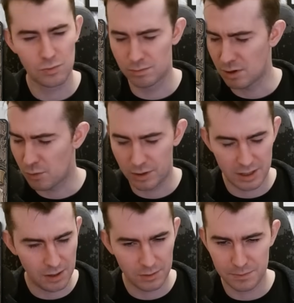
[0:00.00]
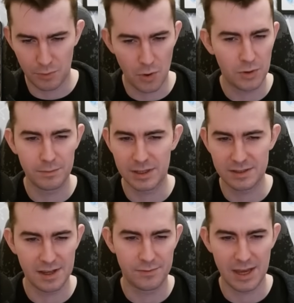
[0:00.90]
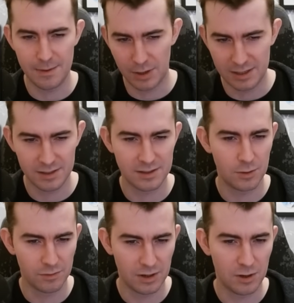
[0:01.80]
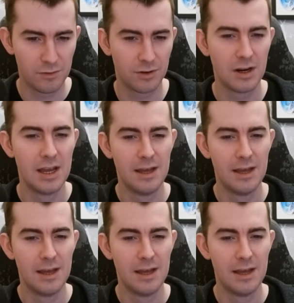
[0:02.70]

nowhere near as broken because AFK Buddy does it over and over,